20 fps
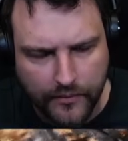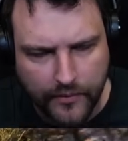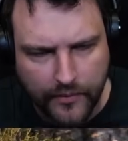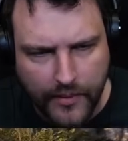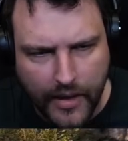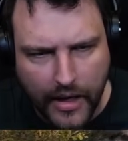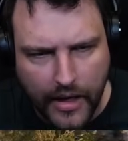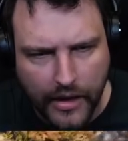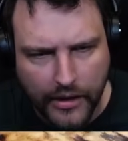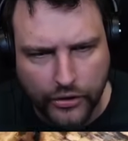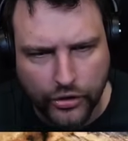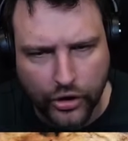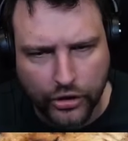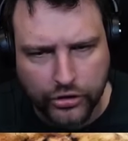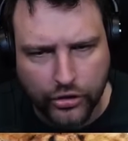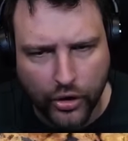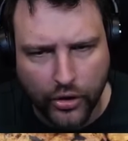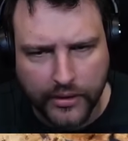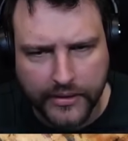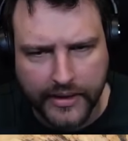not
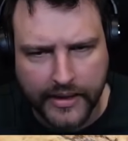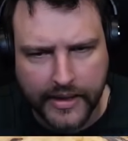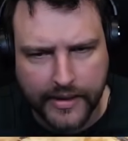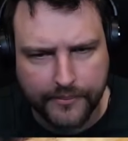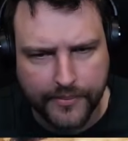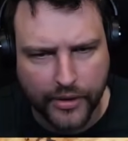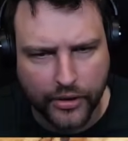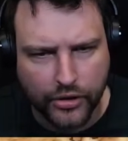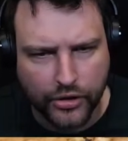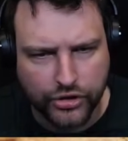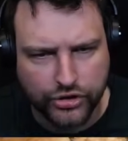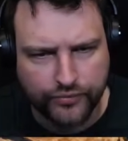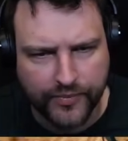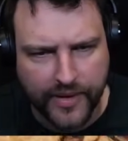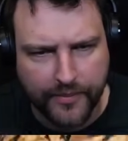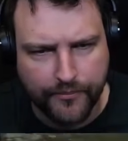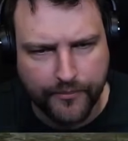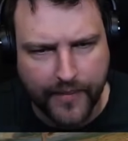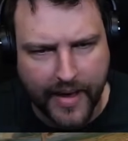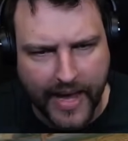only because we
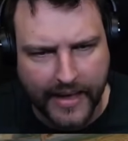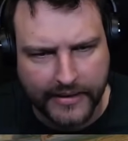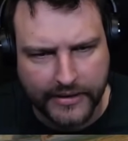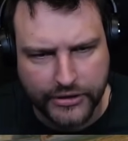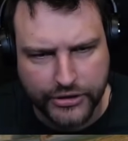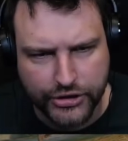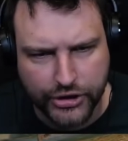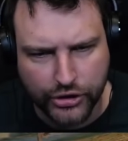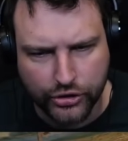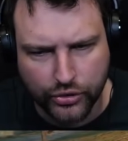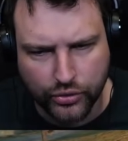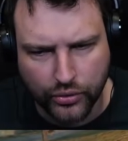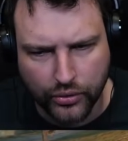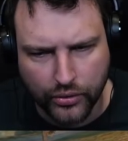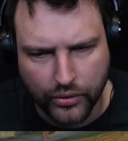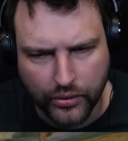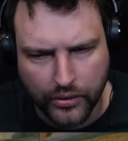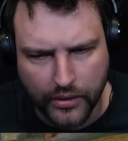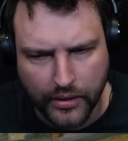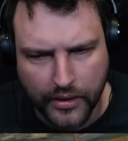managed
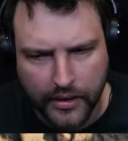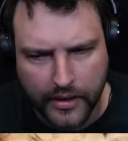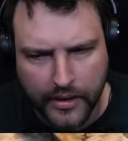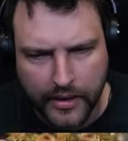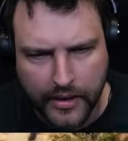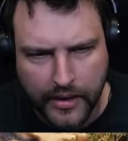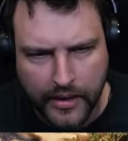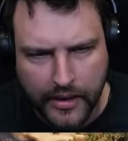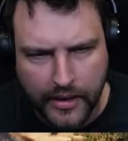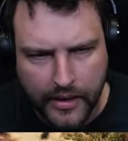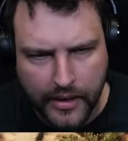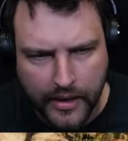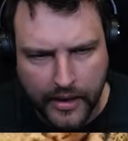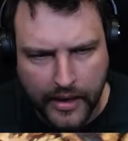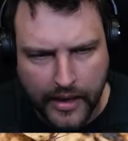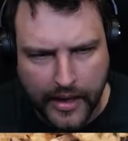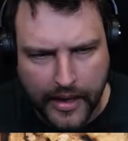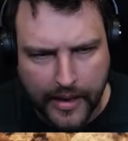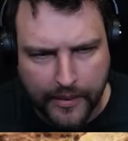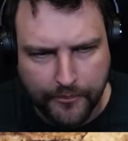to
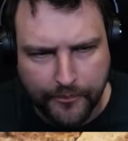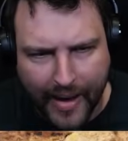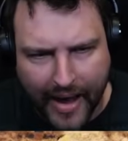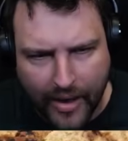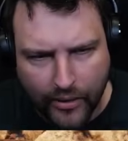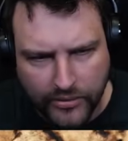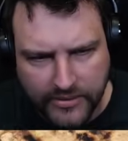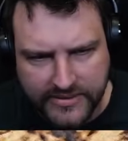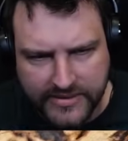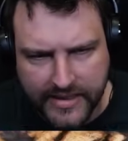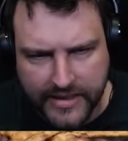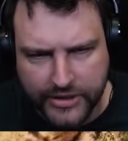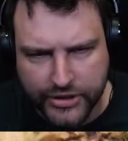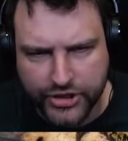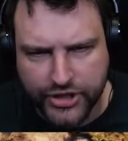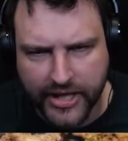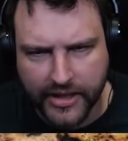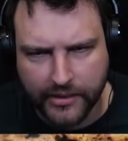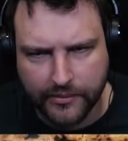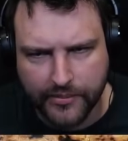bounce the
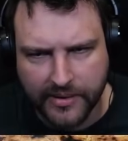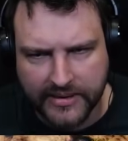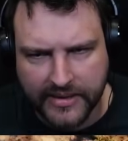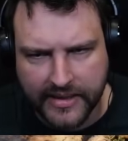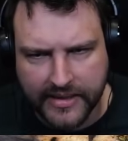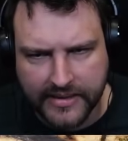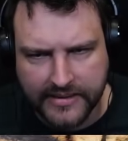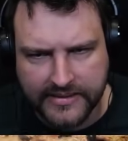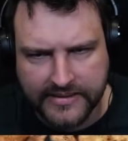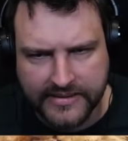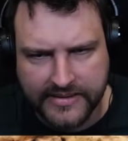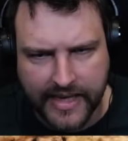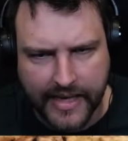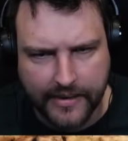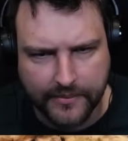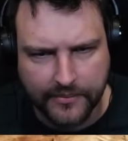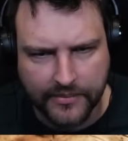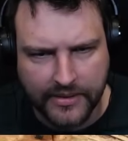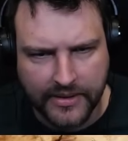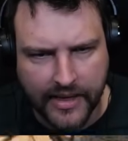shell, but in the
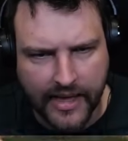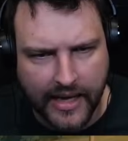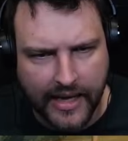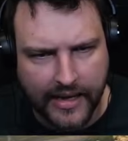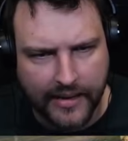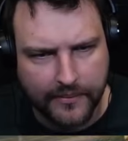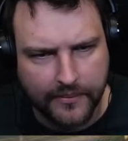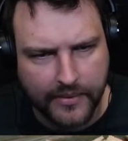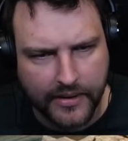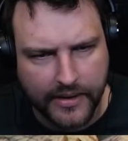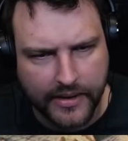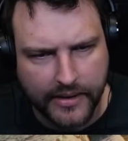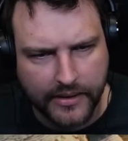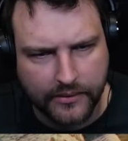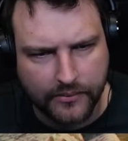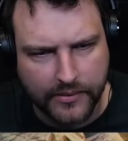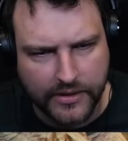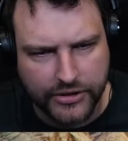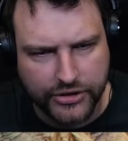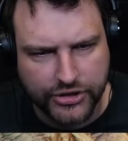same time, it
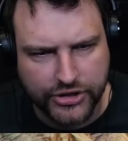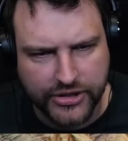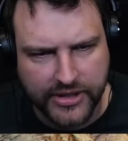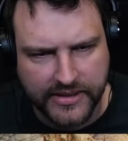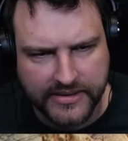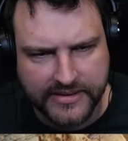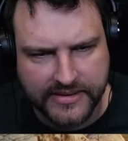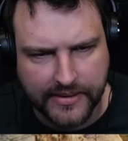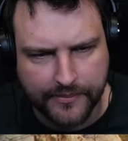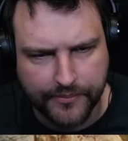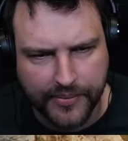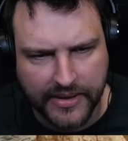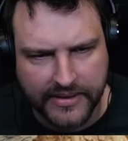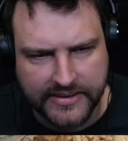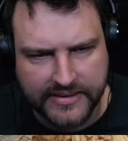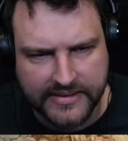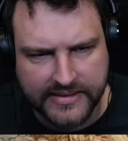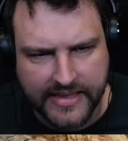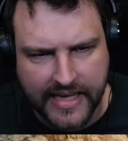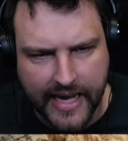was just simply
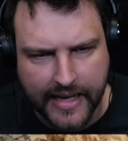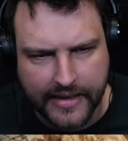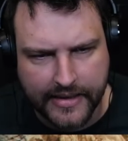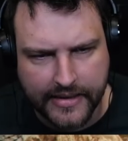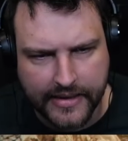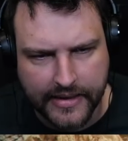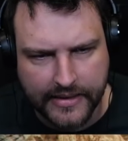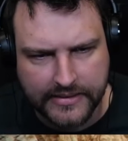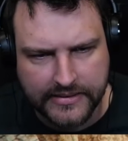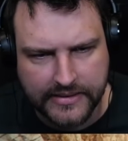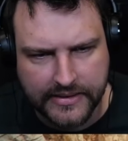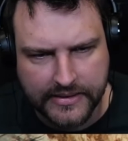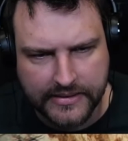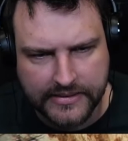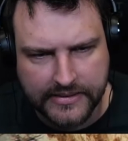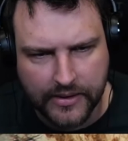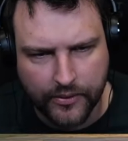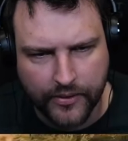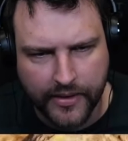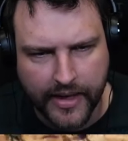sadness.
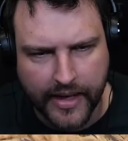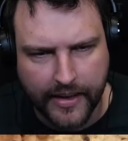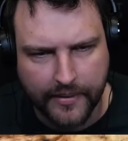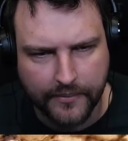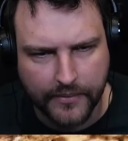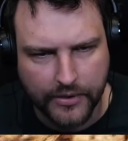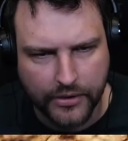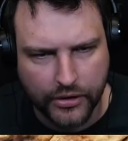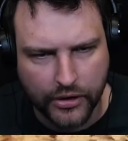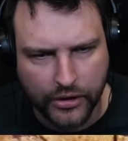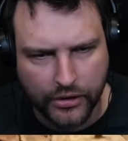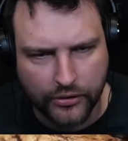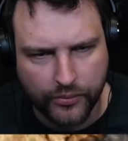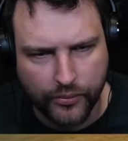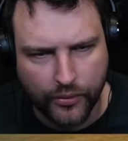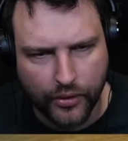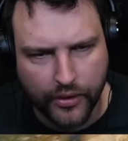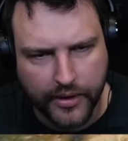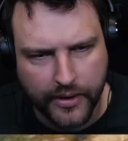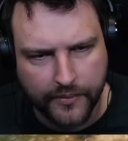It's okay. Don't
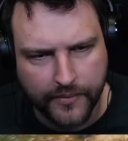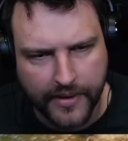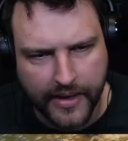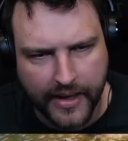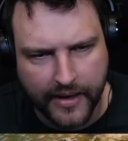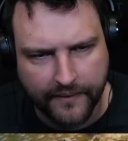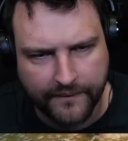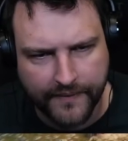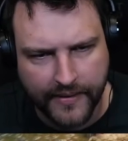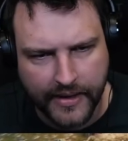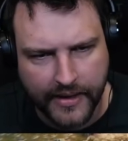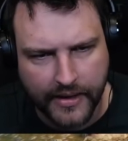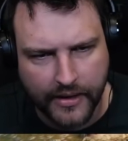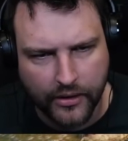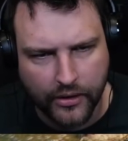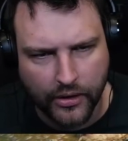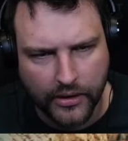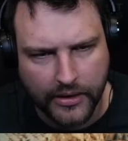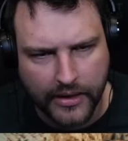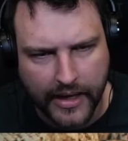worry, we are feeling
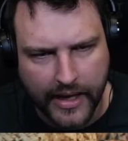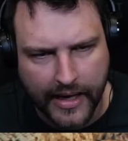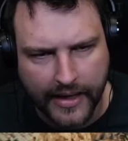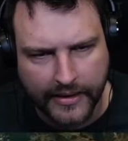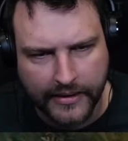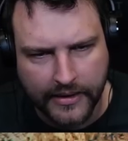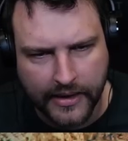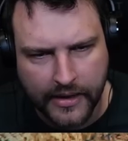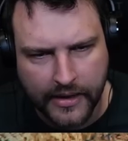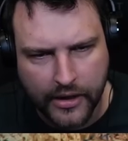alright.